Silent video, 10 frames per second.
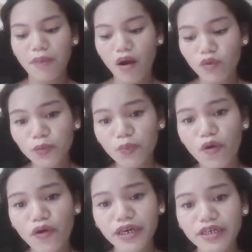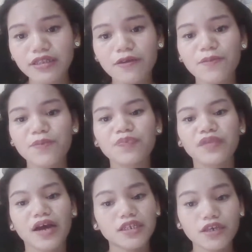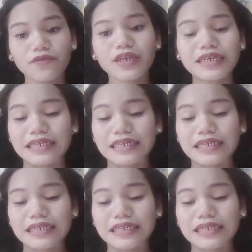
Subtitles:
PowerPoint, and even